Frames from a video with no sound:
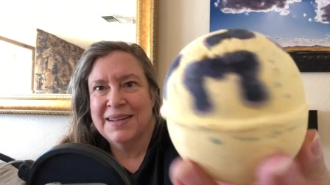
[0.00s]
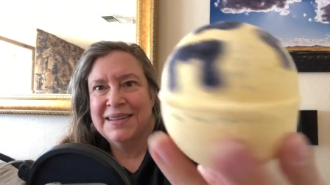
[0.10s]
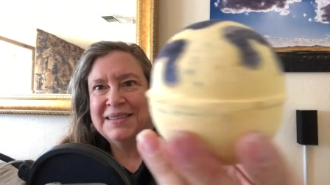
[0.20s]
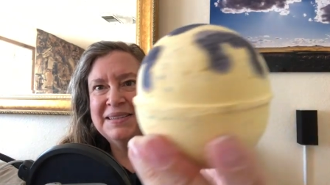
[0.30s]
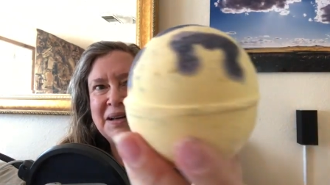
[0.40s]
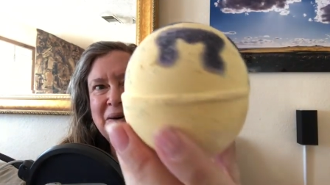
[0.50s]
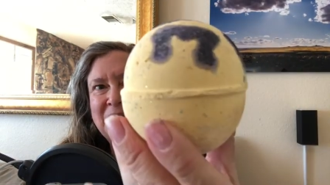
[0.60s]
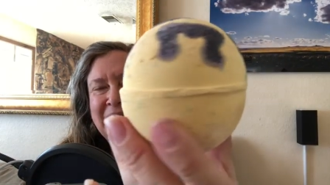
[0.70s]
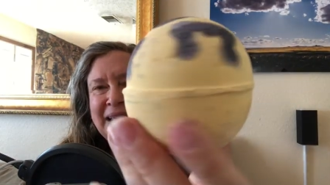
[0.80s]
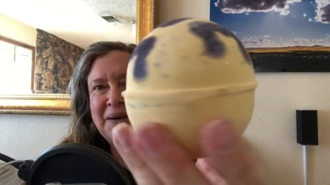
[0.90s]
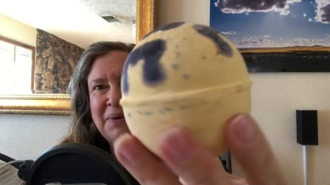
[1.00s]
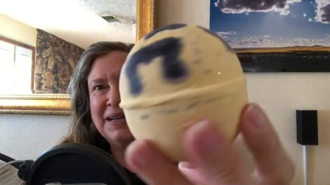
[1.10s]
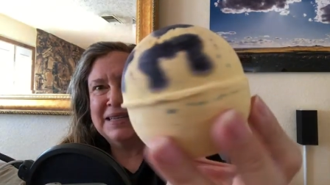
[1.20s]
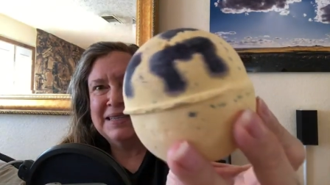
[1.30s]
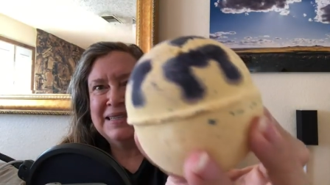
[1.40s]
So I can't
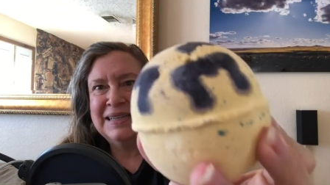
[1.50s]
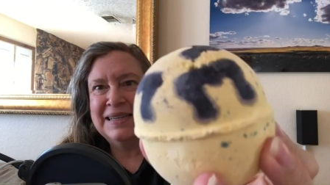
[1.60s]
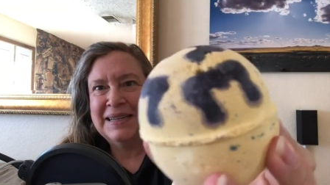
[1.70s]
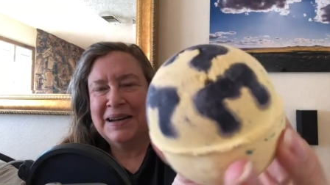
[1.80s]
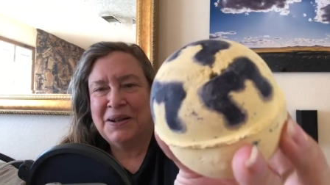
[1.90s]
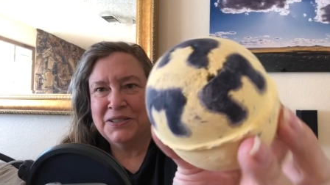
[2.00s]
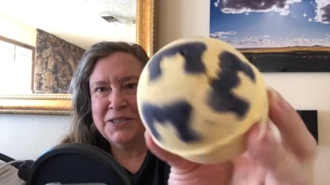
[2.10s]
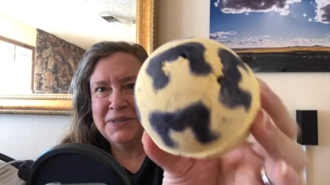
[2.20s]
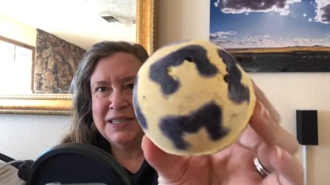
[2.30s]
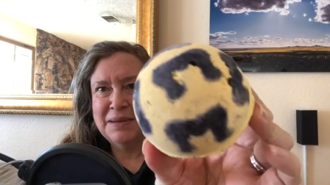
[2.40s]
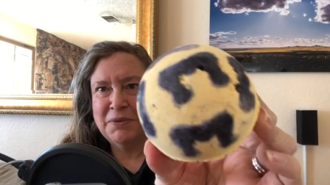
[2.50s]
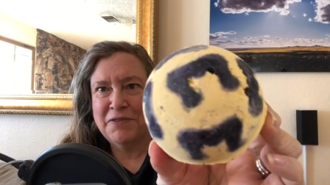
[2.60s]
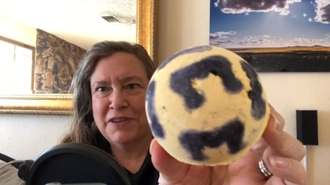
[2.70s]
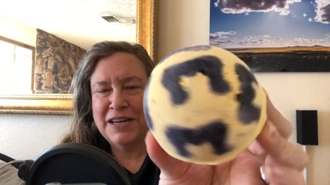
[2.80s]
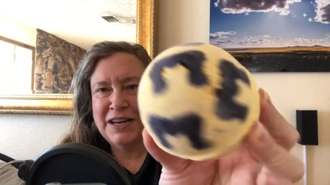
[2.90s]
wait to see it, and I'll do a demo
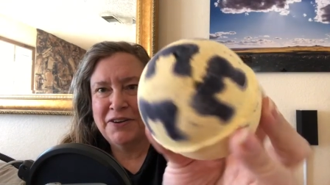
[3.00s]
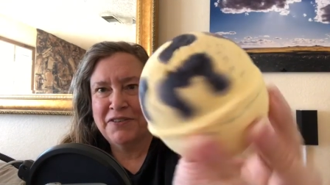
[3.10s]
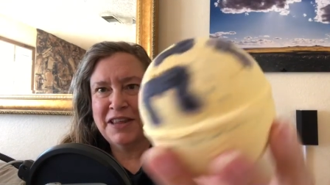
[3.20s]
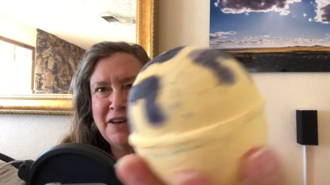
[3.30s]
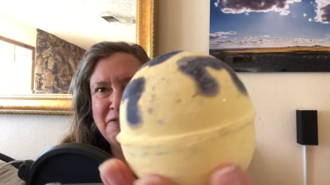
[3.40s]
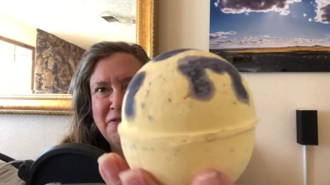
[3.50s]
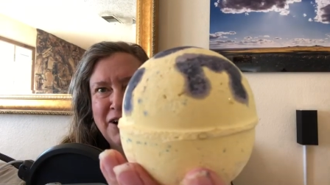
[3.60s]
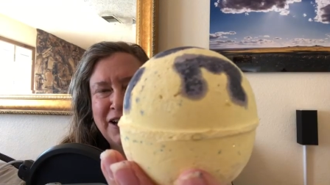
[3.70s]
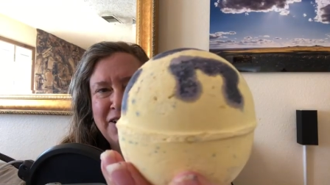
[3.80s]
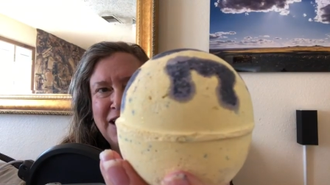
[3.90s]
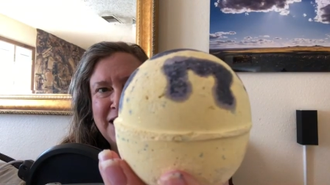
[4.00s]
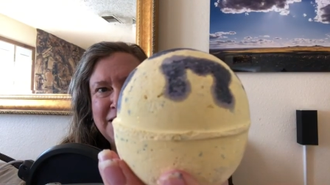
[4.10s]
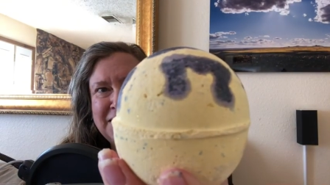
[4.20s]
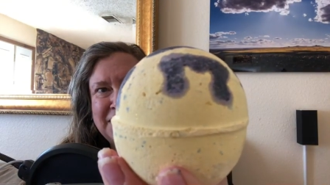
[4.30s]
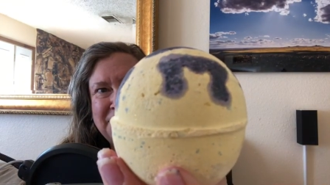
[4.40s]
video of that for you
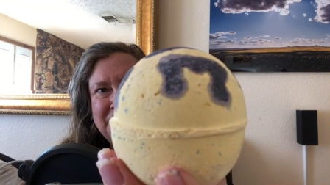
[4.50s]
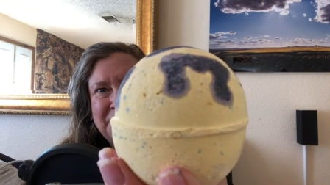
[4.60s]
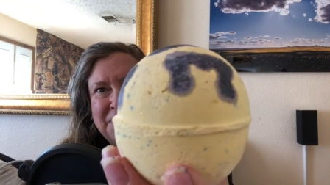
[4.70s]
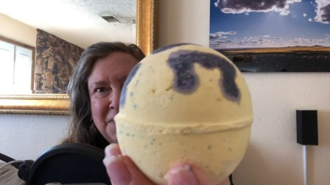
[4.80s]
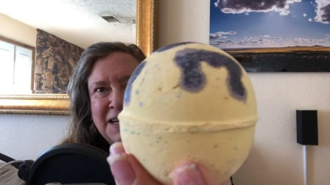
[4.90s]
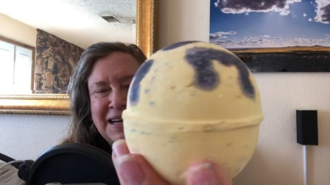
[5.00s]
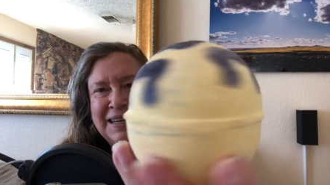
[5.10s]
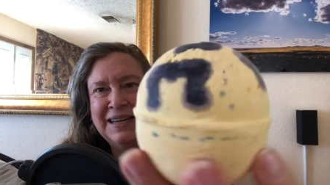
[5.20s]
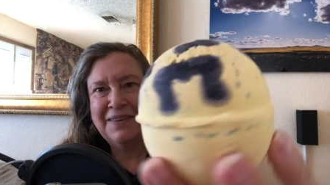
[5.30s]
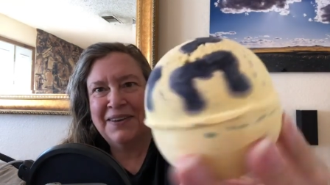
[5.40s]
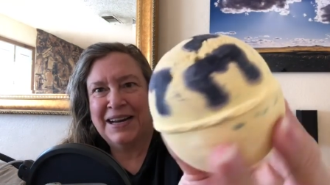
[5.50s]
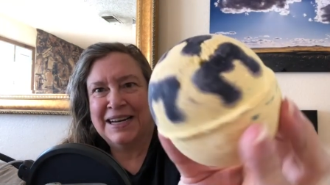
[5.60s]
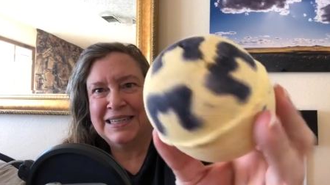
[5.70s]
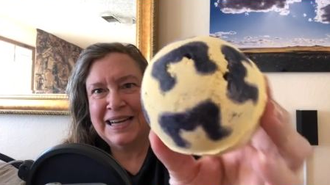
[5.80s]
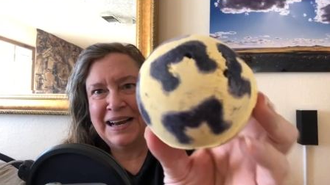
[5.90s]
guys when I get ready
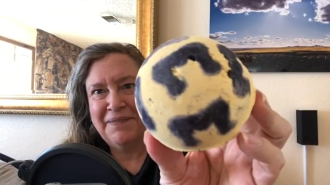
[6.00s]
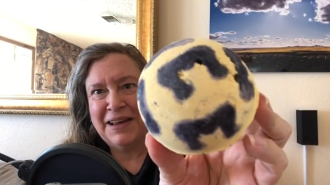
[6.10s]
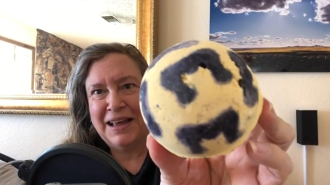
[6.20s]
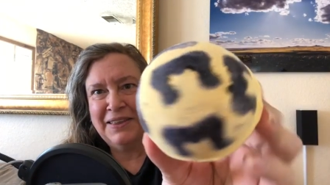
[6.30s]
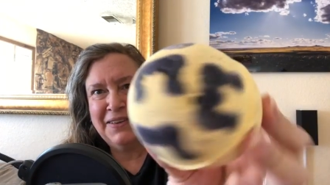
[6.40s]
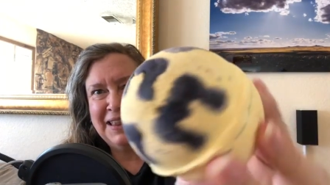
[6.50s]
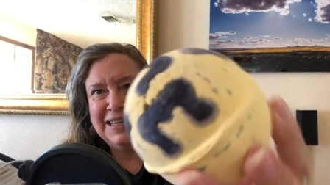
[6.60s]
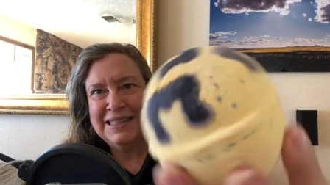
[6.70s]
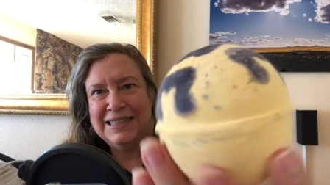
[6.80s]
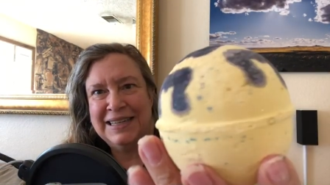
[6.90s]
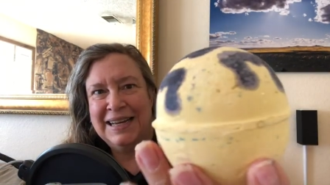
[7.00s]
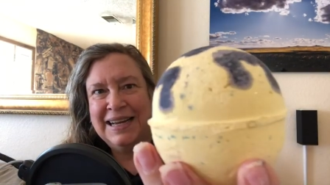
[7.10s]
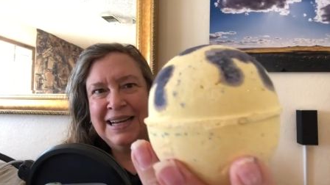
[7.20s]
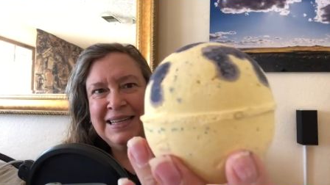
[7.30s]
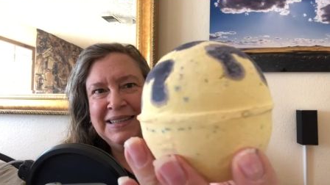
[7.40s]
to take a bath with this.
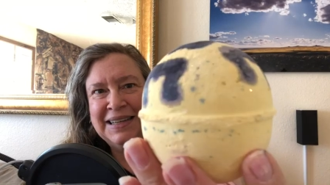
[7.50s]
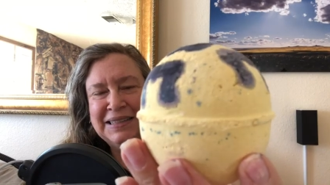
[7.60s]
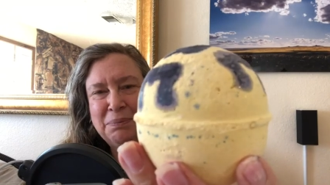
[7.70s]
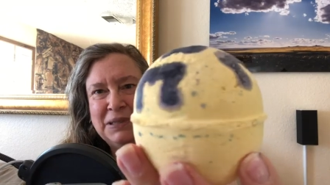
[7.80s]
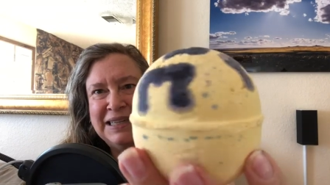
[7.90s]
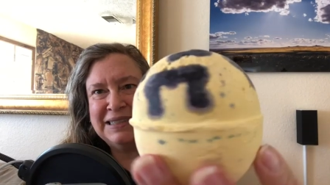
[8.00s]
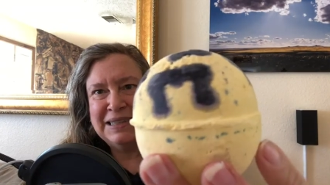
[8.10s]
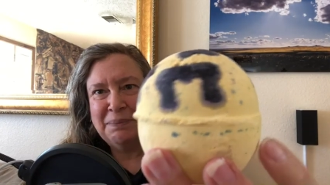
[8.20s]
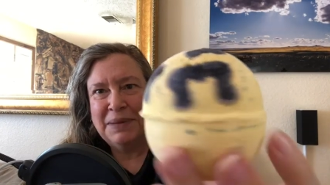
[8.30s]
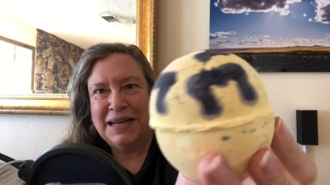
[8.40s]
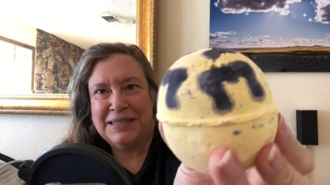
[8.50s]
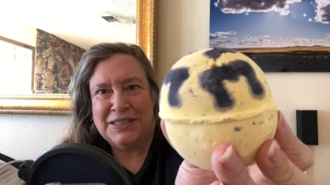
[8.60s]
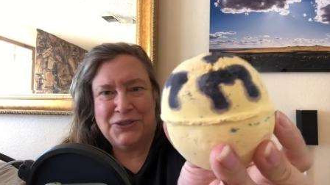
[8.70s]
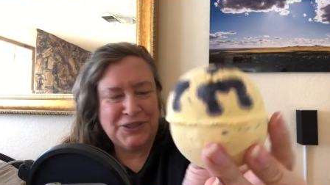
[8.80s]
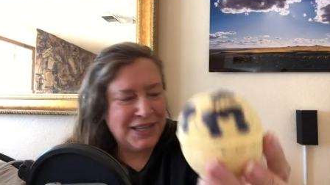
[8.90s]
So that's Blazing
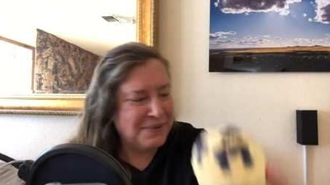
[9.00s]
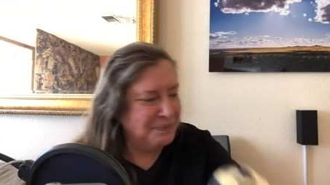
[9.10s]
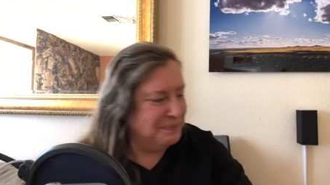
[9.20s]
Badzula.